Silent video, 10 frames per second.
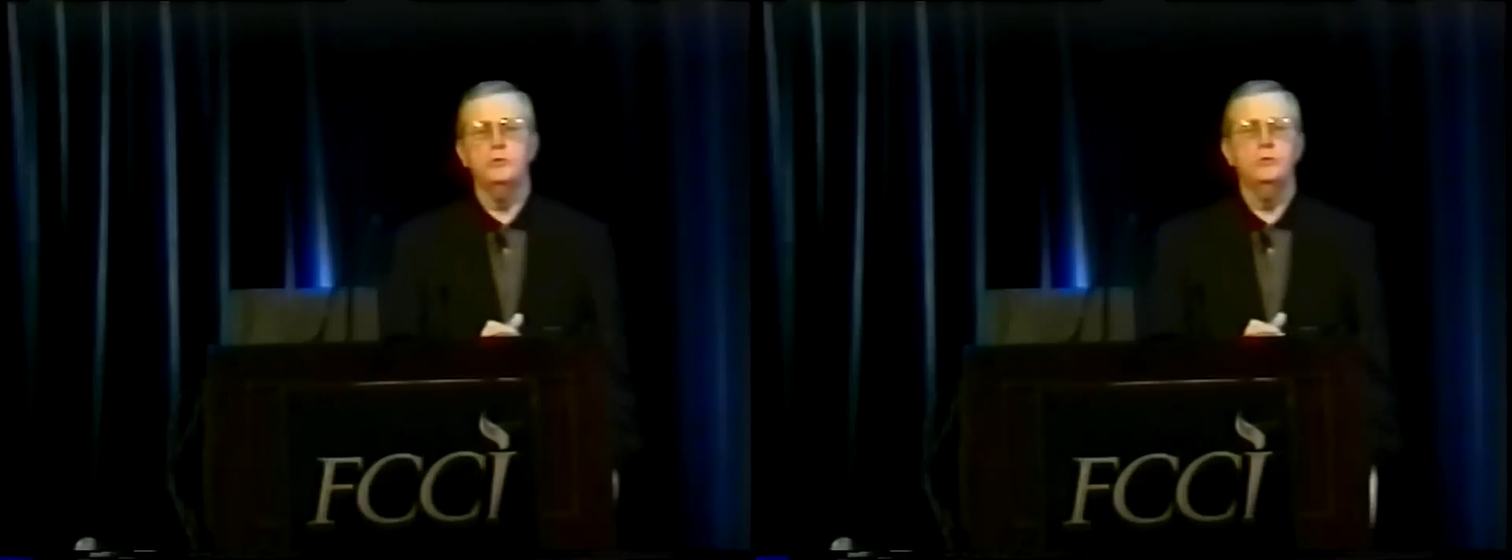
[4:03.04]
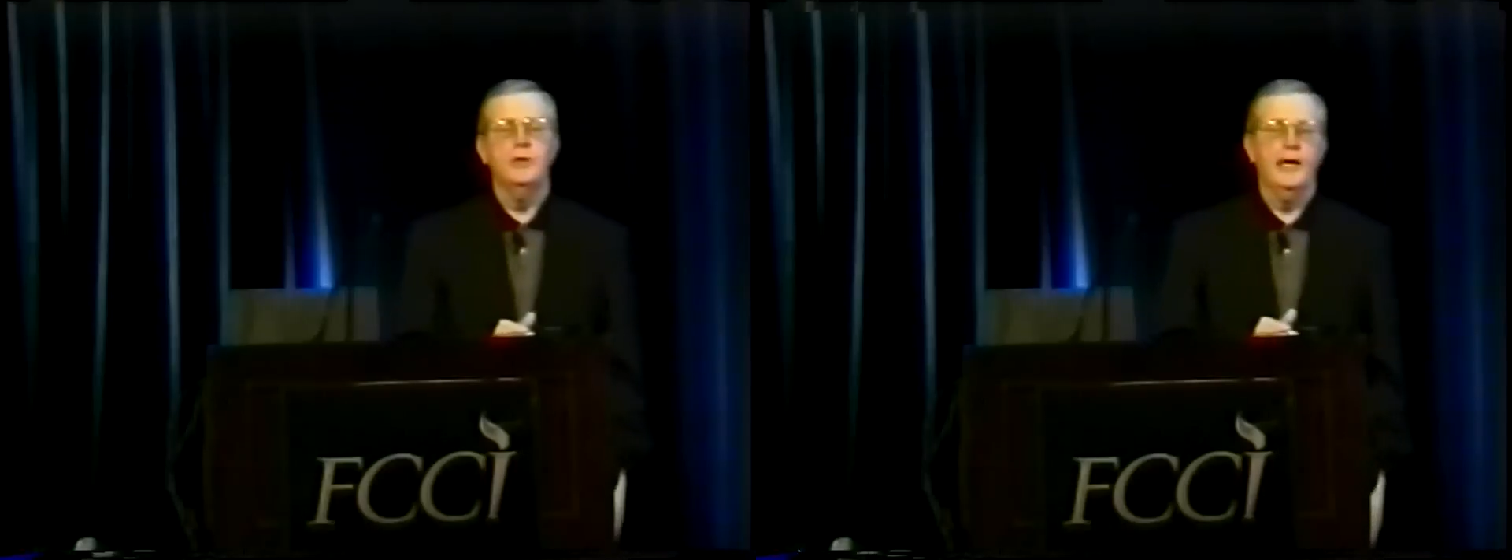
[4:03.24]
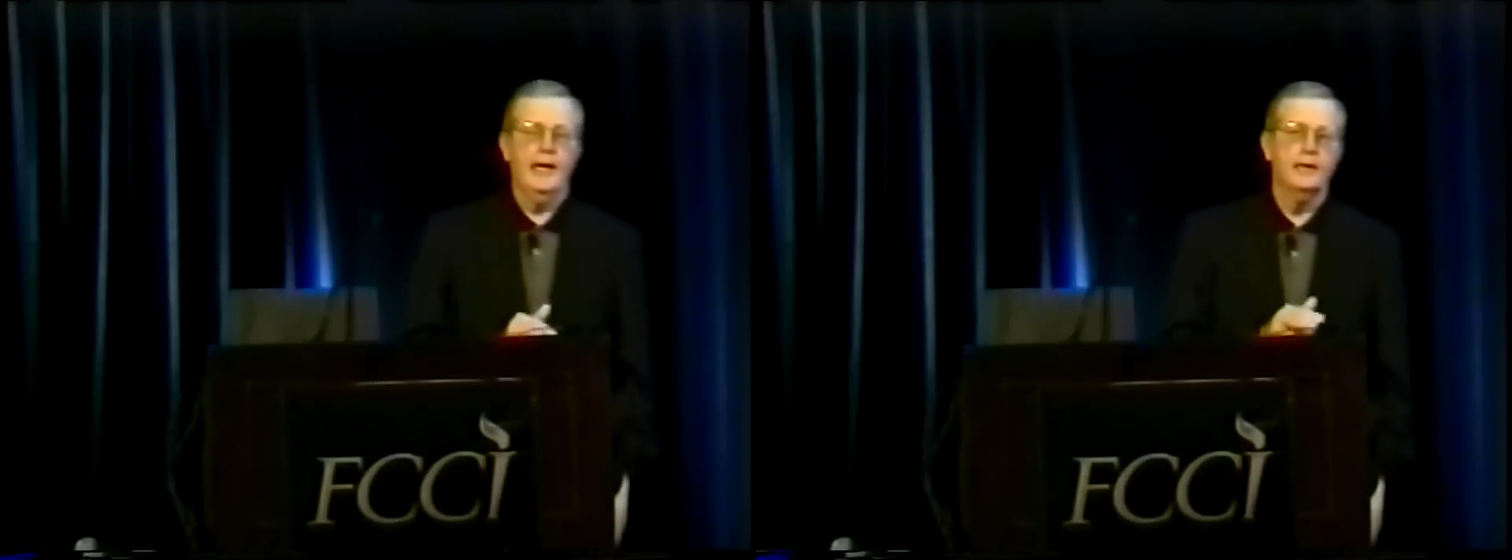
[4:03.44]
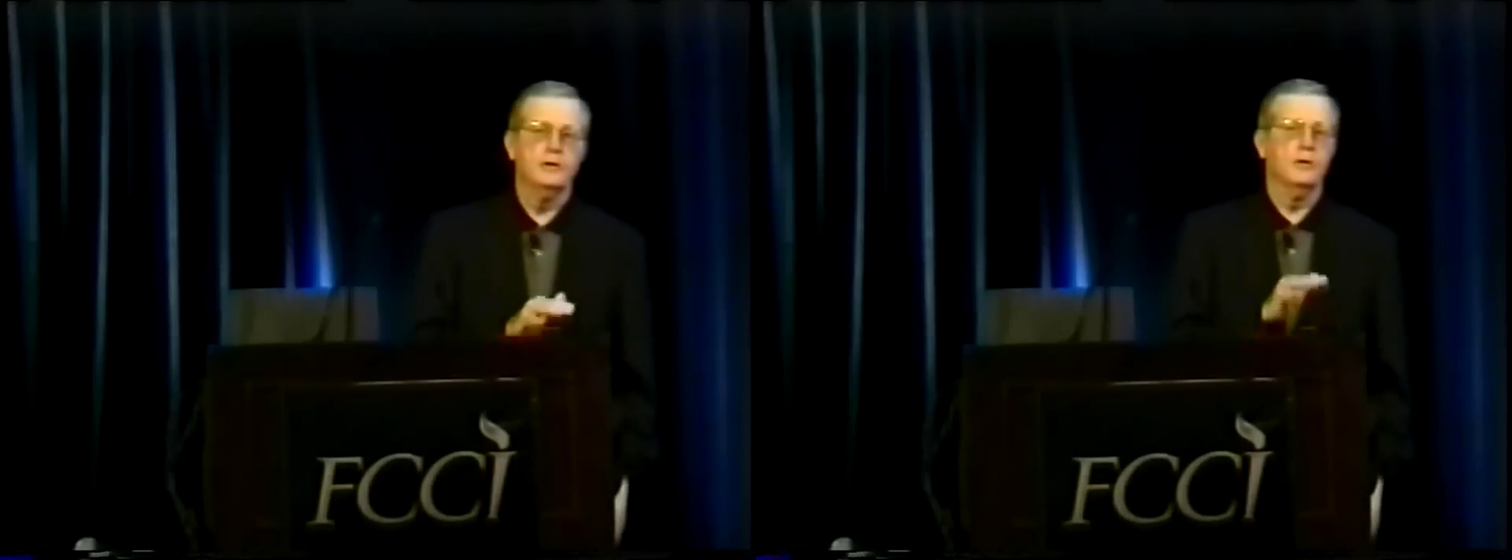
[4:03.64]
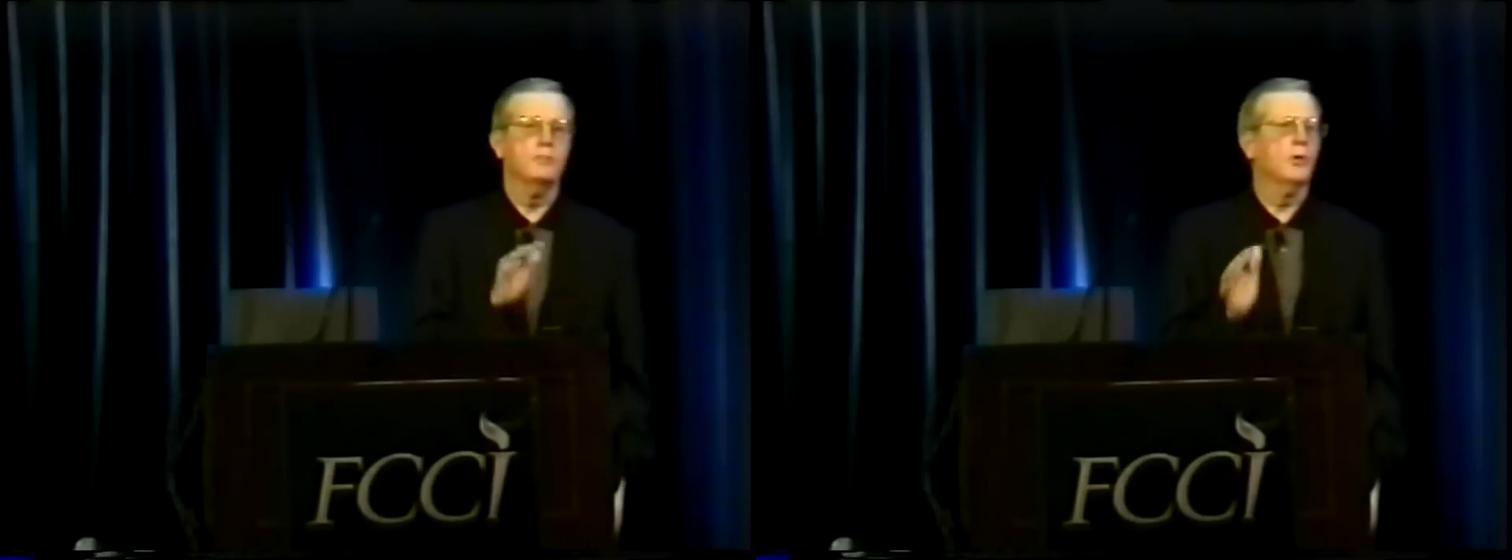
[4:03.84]
you
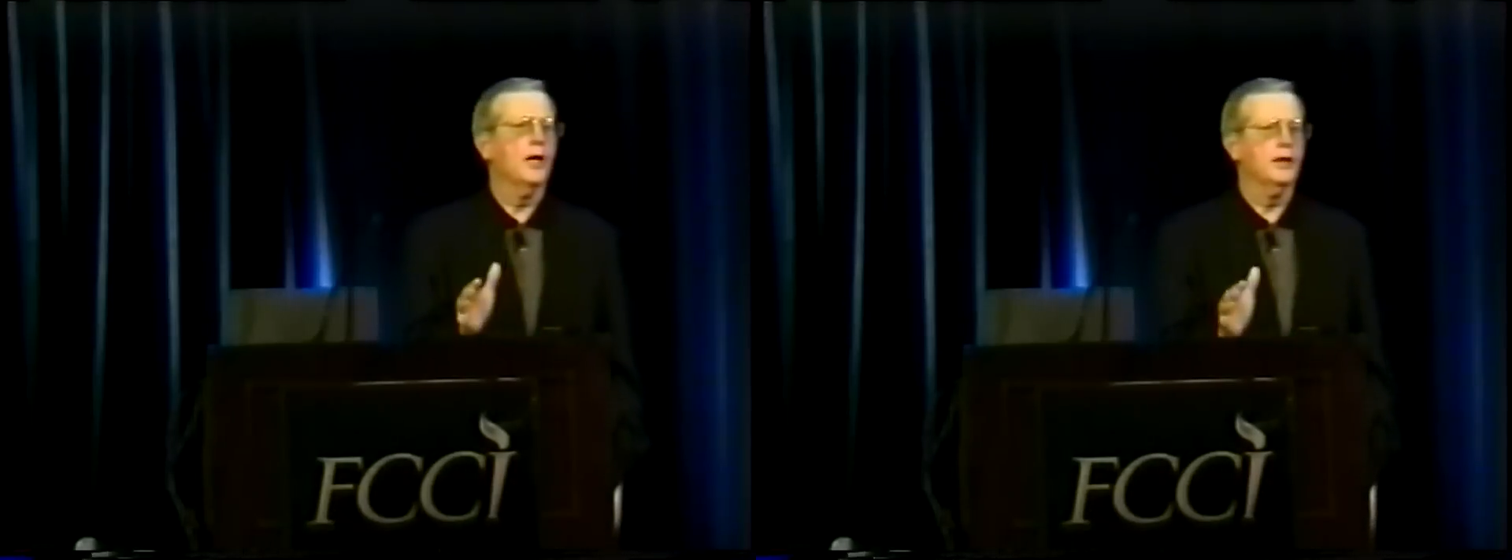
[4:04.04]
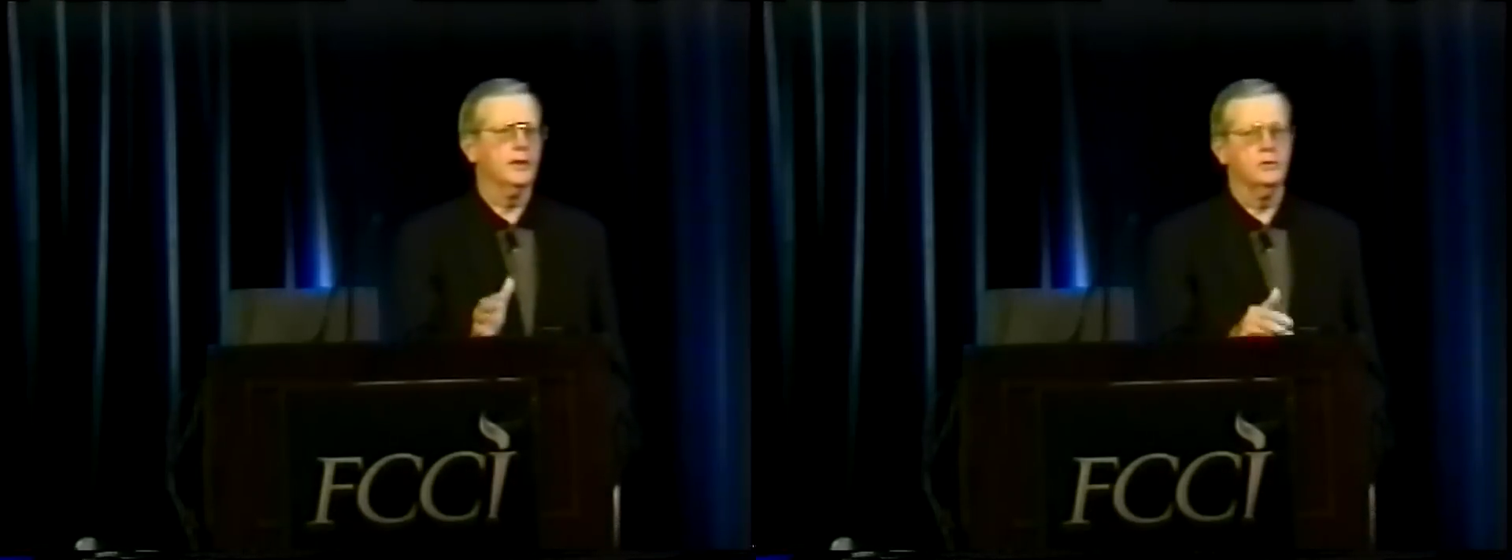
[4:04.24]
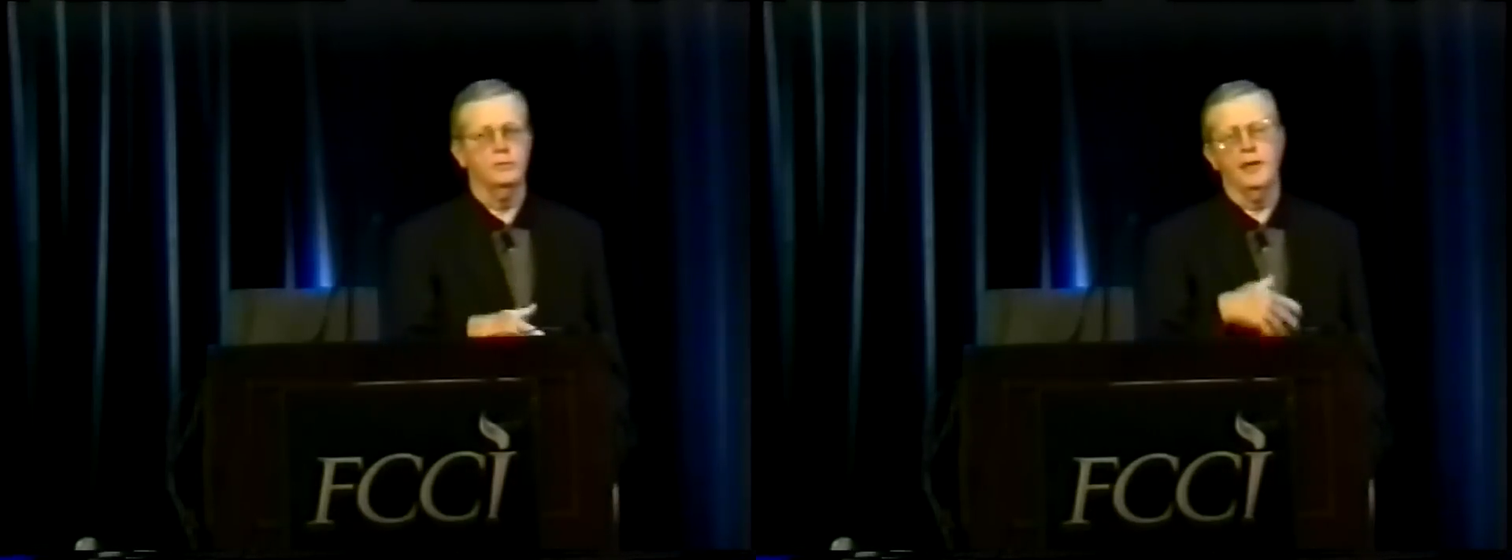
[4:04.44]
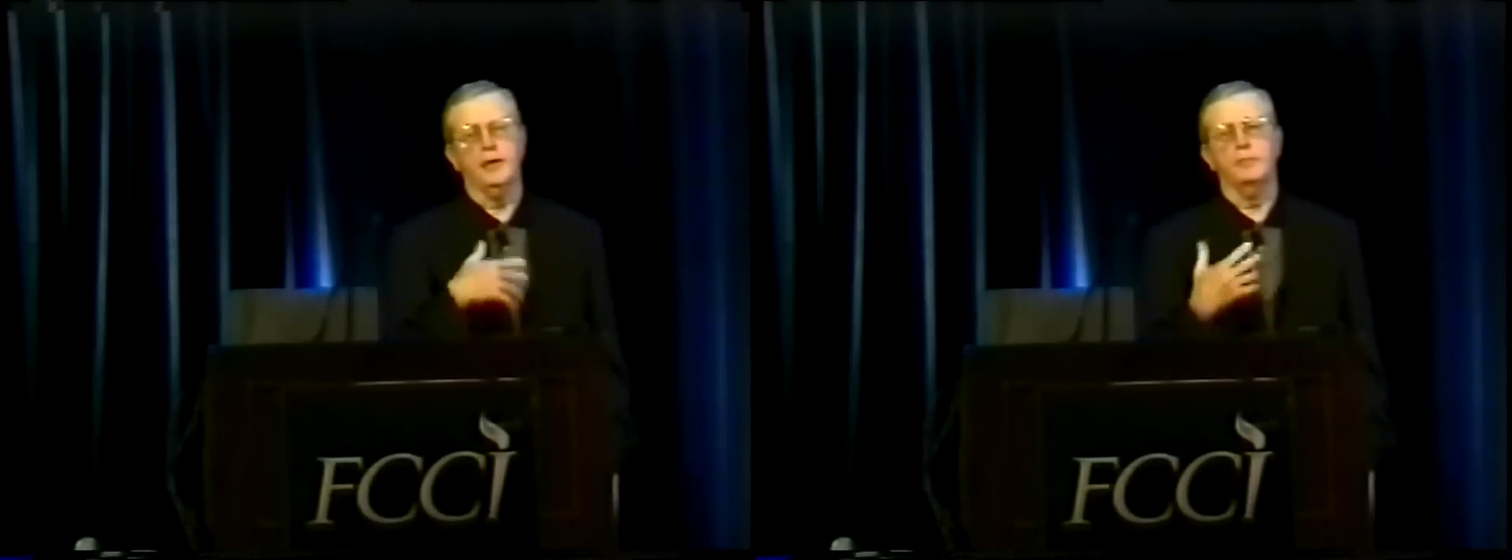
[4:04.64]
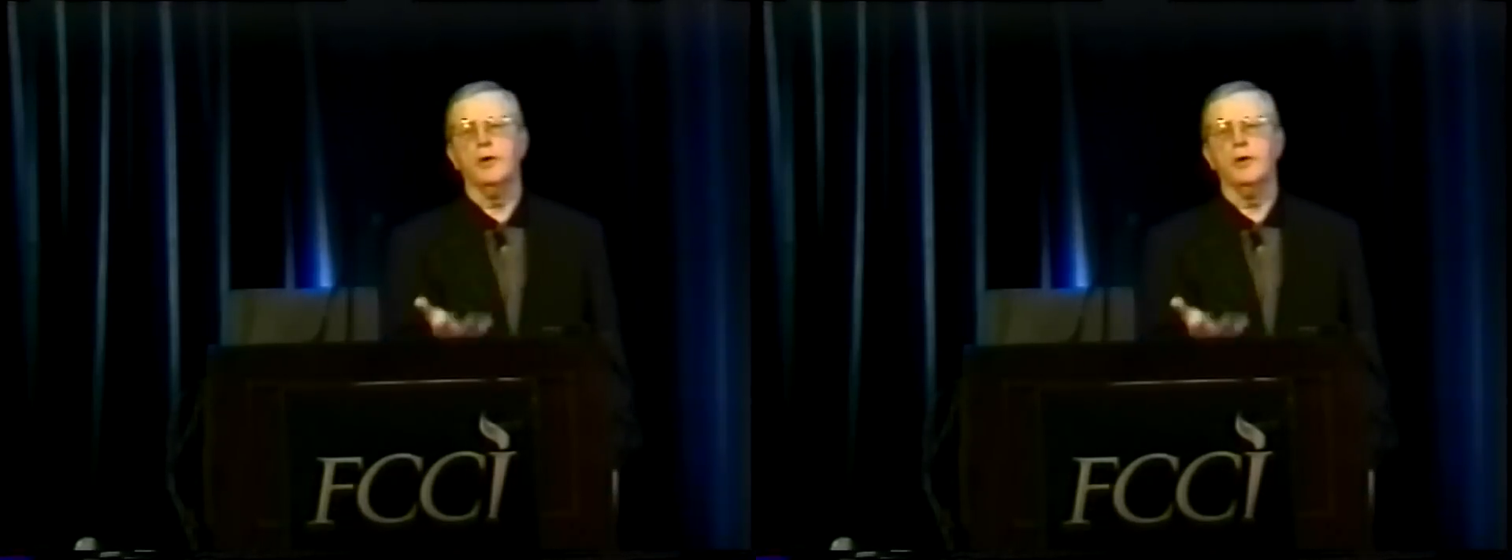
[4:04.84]
handle a product or make a